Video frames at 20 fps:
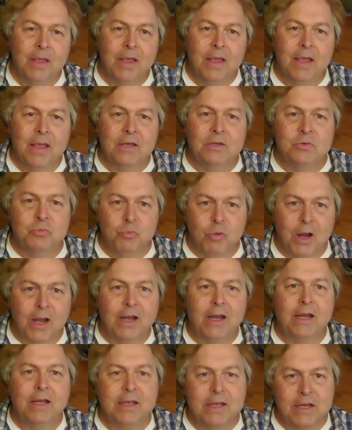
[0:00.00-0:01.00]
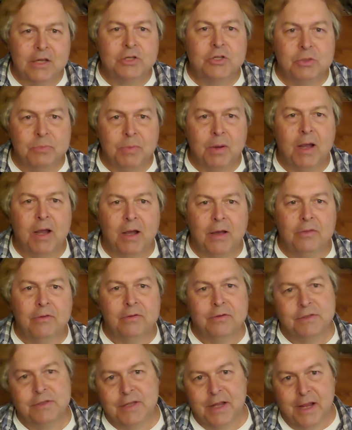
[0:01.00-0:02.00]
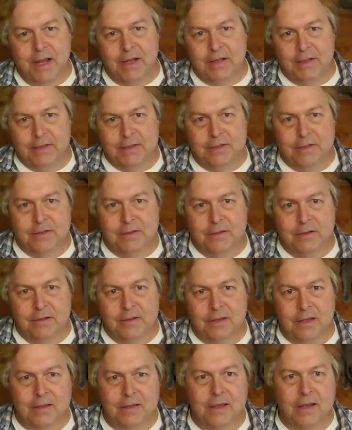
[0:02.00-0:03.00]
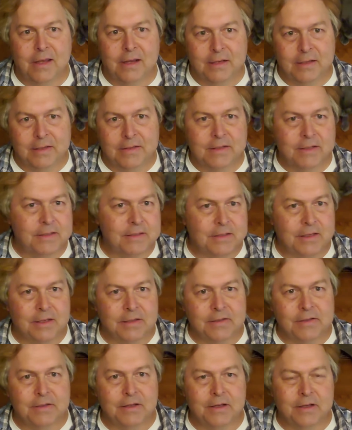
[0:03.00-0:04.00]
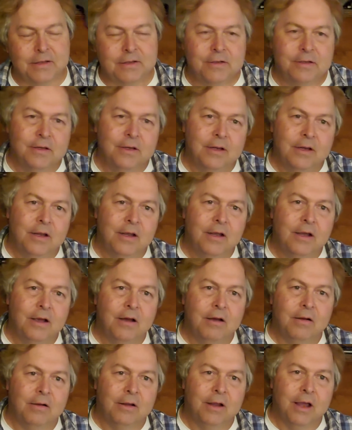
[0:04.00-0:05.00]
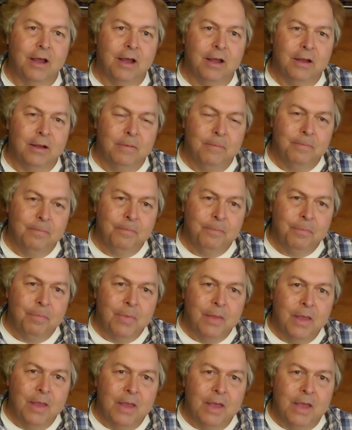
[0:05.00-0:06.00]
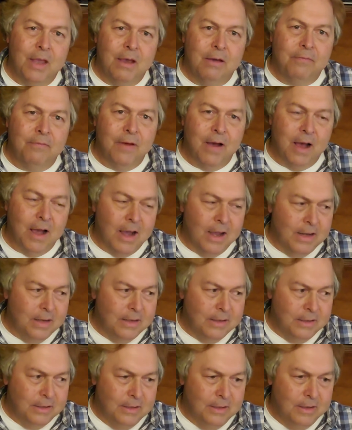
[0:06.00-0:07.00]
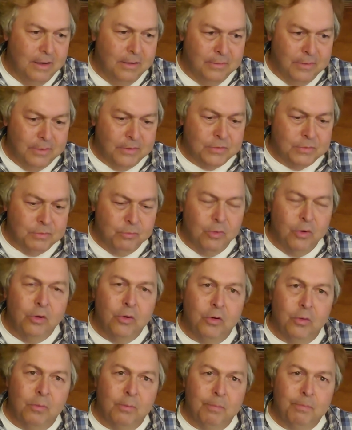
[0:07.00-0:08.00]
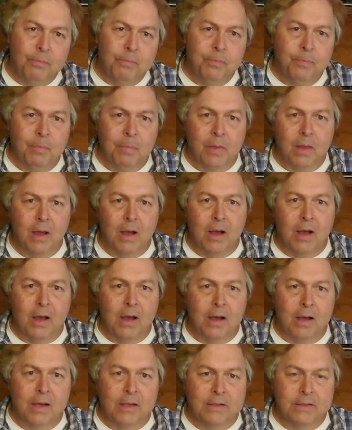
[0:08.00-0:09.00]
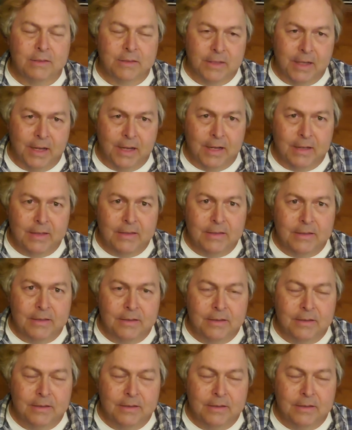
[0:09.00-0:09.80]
is recognition by other states that they exist as such. Okay, if I declare this room a state,